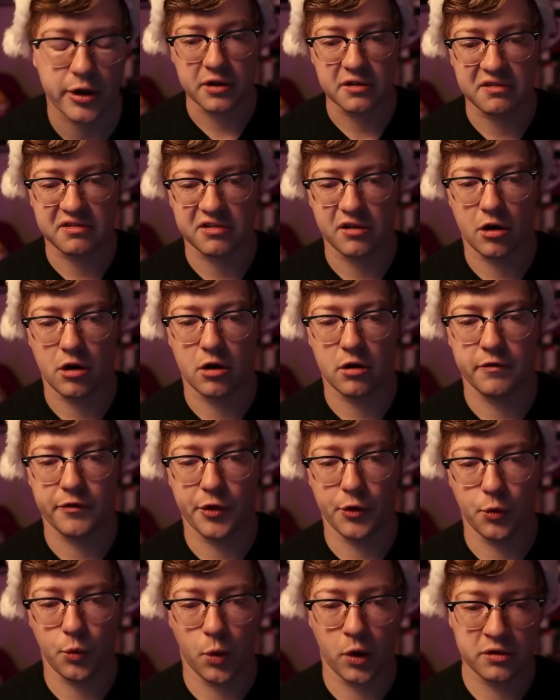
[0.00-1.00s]
You can
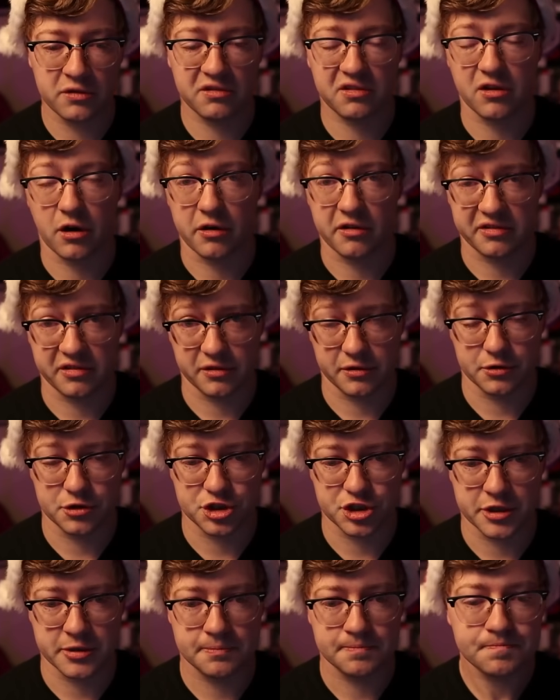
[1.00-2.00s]
solve the one star
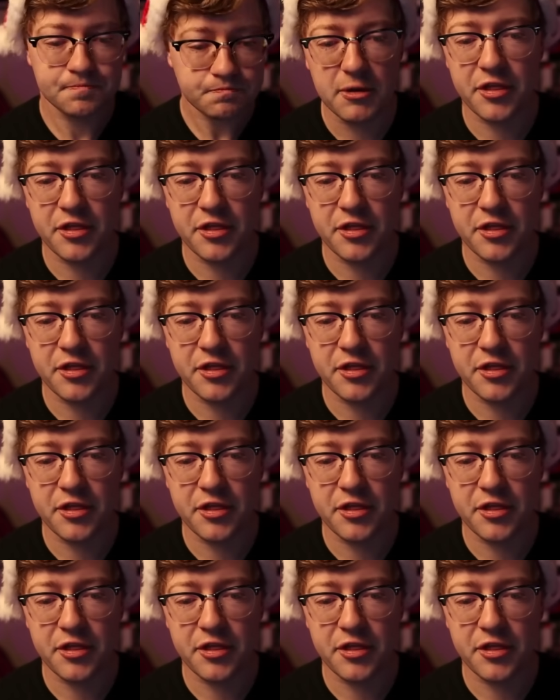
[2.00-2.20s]
solution,